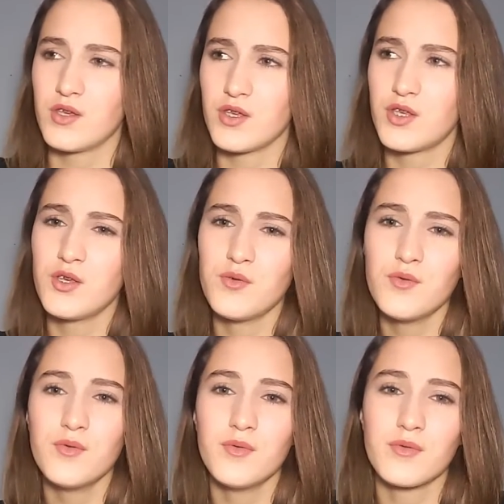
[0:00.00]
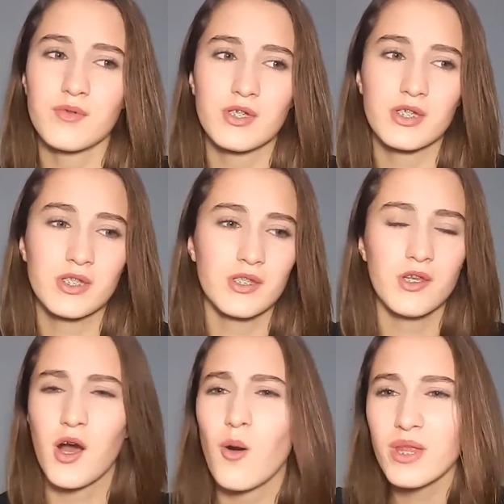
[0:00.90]
you just, the
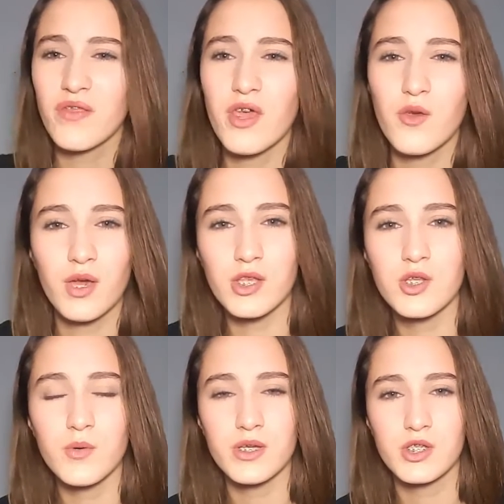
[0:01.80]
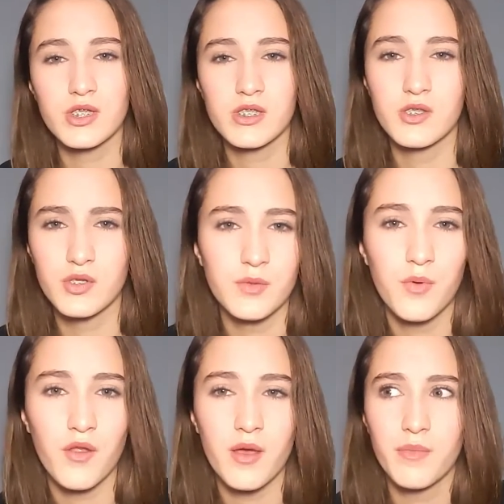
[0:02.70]
only thing you can do is just to
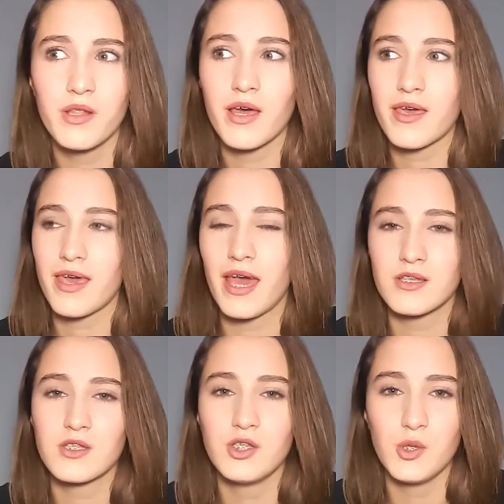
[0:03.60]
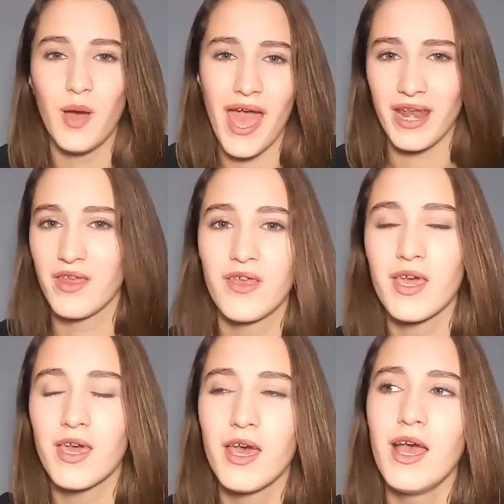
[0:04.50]
support them, but like, can't do
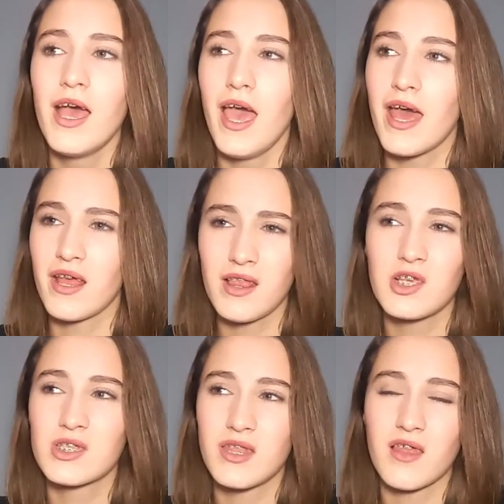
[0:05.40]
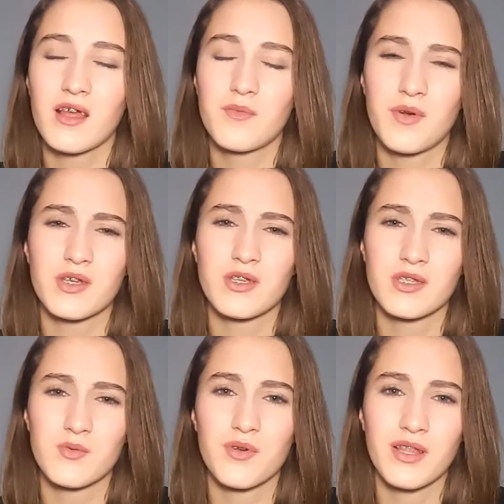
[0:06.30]
anything. And I just think that depression
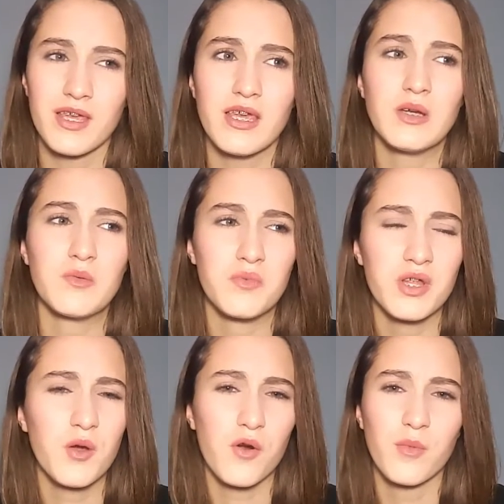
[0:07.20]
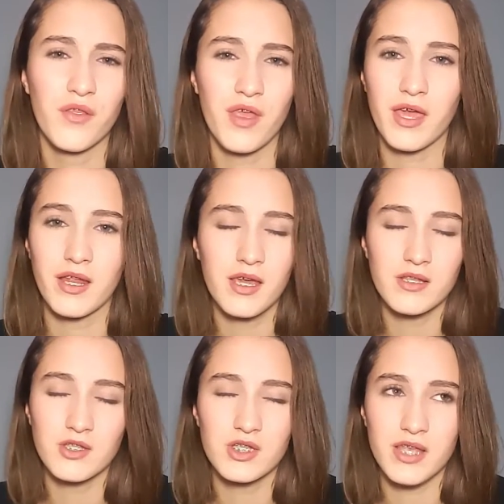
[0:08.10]
is really, really horrible thing, and it
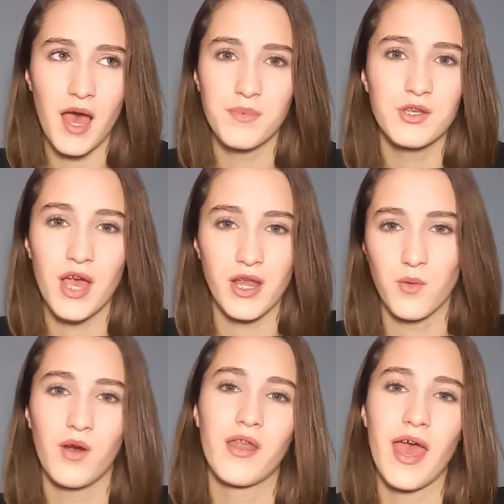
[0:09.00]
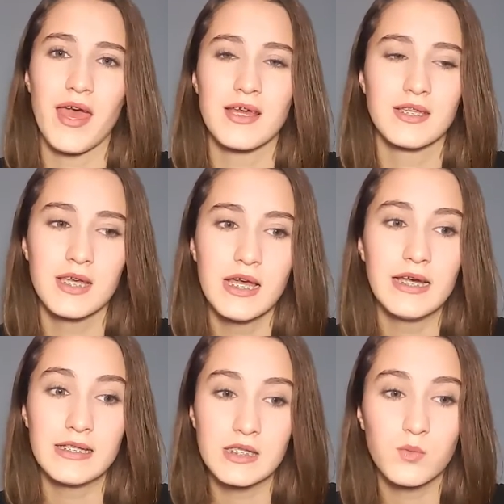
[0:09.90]
can just happen to anyone, and
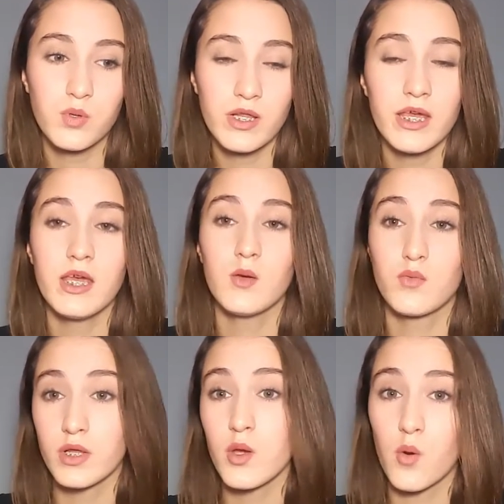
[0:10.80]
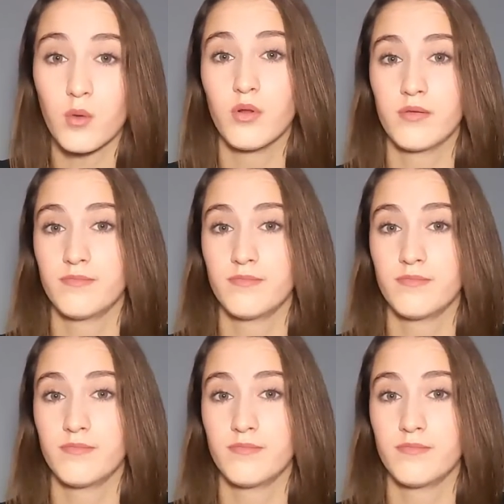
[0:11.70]
it's really, really horrible.